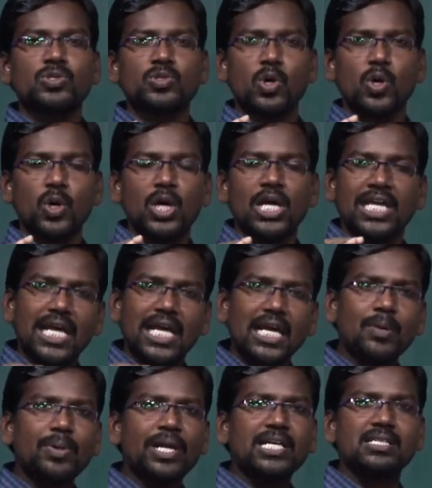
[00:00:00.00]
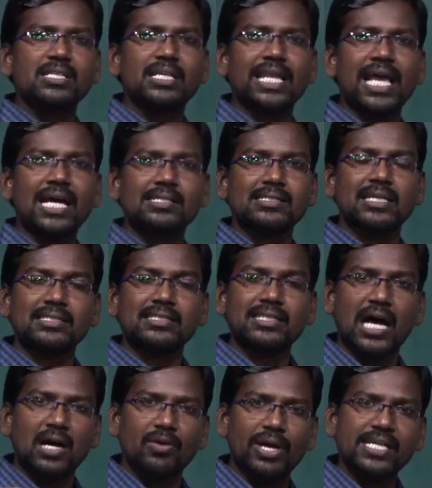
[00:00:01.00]
So, elimination reaction is
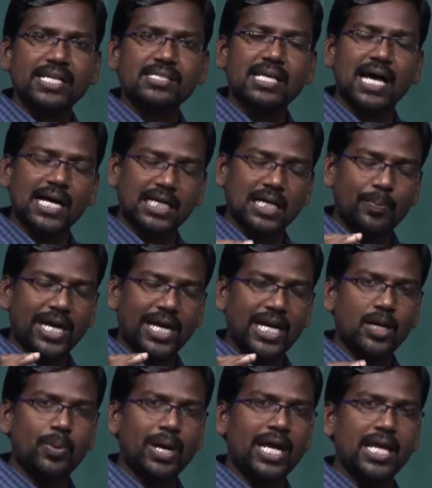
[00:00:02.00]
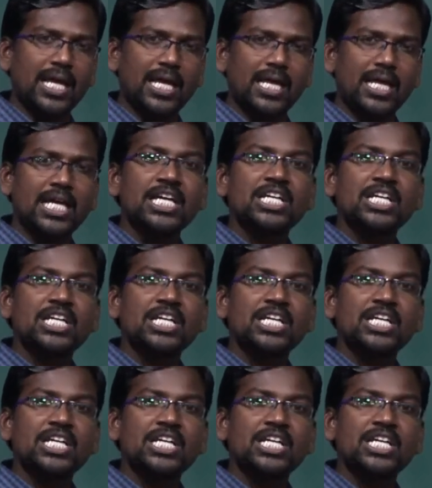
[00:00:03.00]
always accompanied by